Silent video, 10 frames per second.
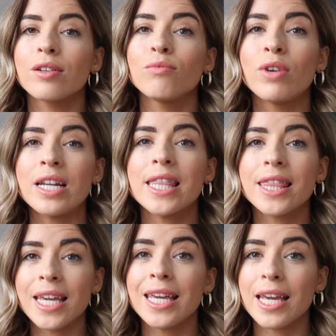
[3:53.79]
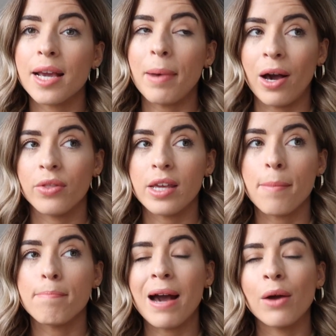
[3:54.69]
really thinking about the
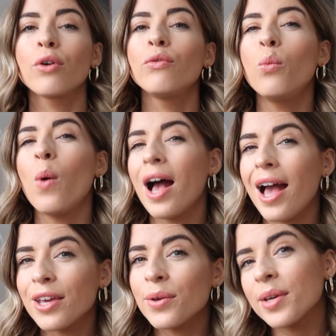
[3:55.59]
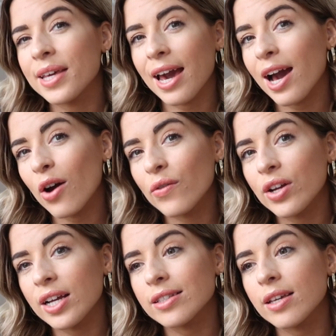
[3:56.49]
amount of wear you can get out of
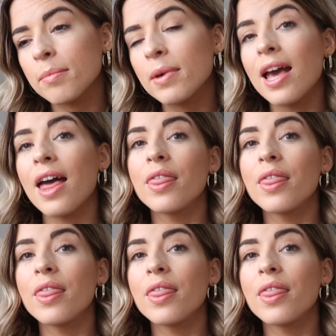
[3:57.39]
an item,